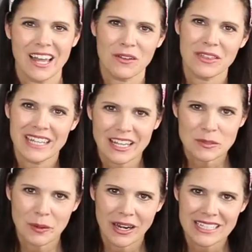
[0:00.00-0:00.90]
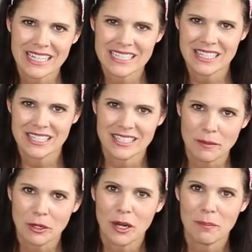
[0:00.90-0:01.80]
Now the next product is the
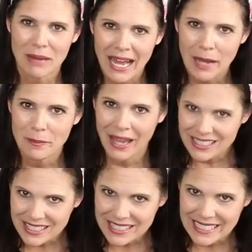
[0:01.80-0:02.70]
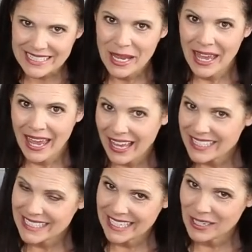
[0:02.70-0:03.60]
Summer Pop and Sit
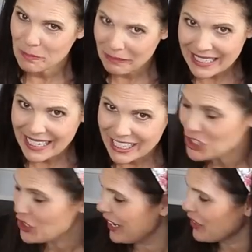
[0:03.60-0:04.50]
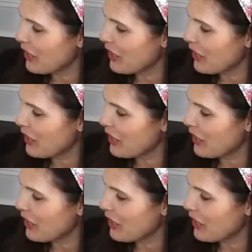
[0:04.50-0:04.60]
SE Big Kid Chair.